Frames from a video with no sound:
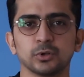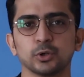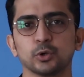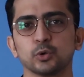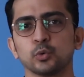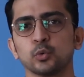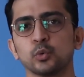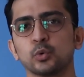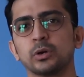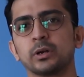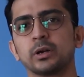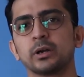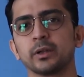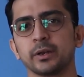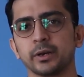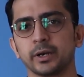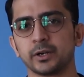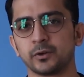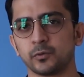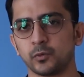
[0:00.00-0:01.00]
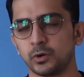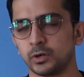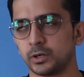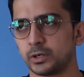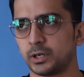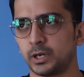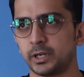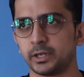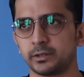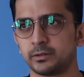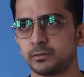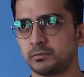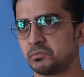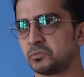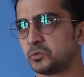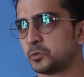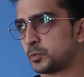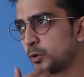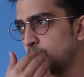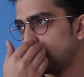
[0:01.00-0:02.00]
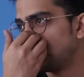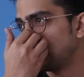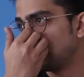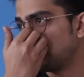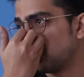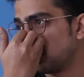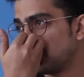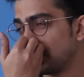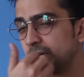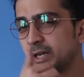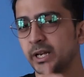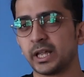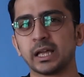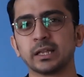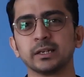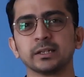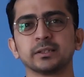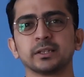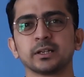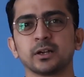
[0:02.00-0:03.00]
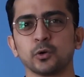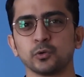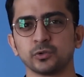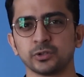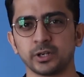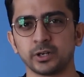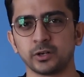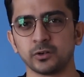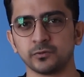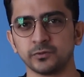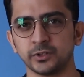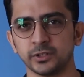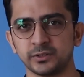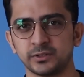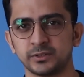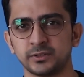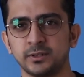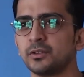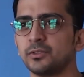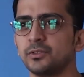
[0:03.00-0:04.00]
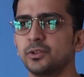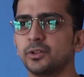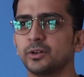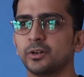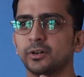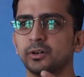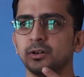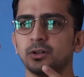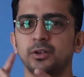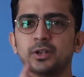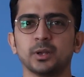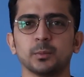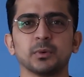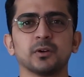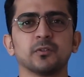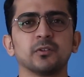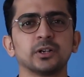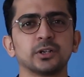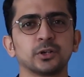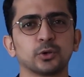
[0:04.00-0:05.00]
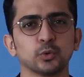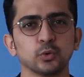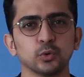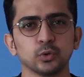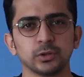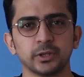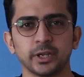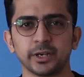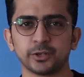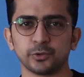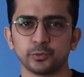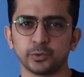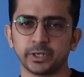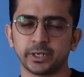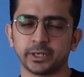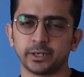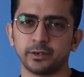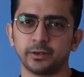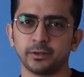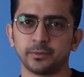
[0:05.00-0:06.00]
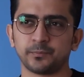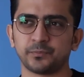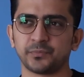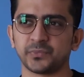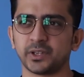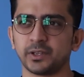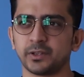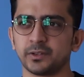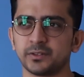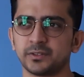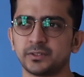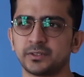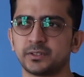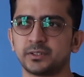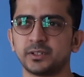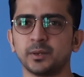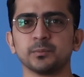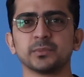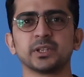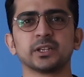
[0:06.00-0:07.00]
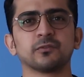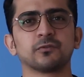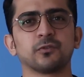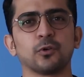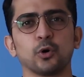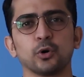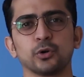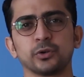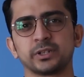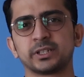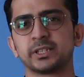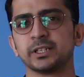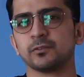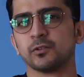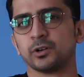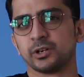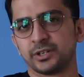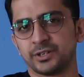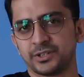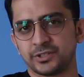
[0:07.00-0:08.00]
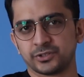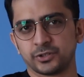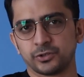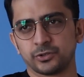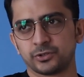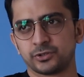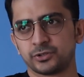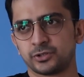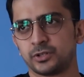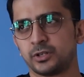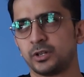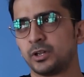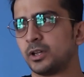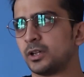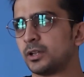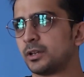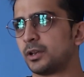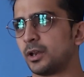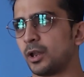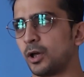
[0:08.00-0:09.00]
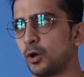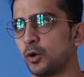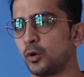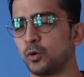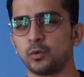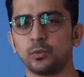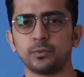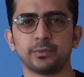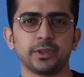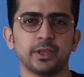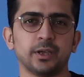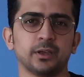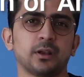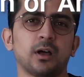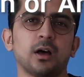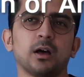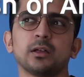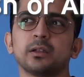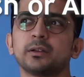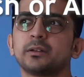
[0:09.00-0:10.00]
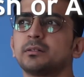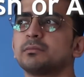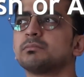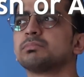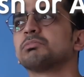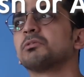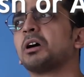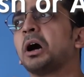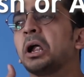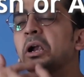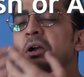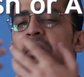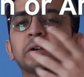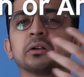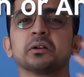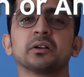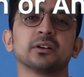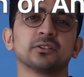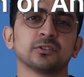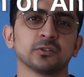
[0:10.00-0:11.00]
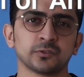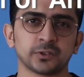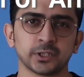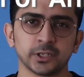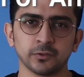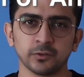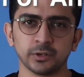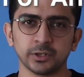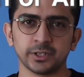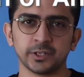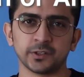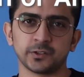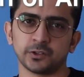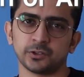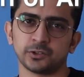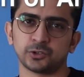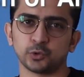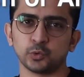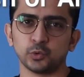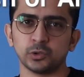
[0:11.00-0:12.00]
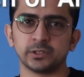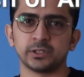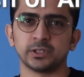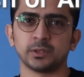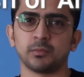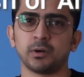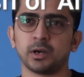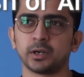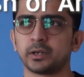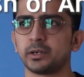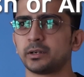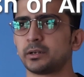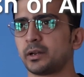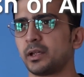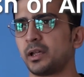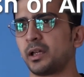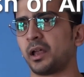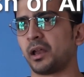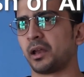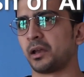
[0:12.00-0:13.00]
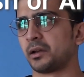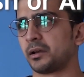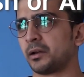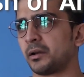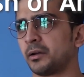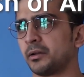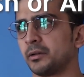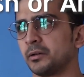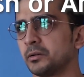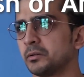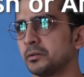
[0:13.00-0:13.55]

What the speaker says: do great work. Like, you probably won't need anything outside of this. The number one tool that you need is something for keyword research. Now there are hundreds of keyword research tools in the market, and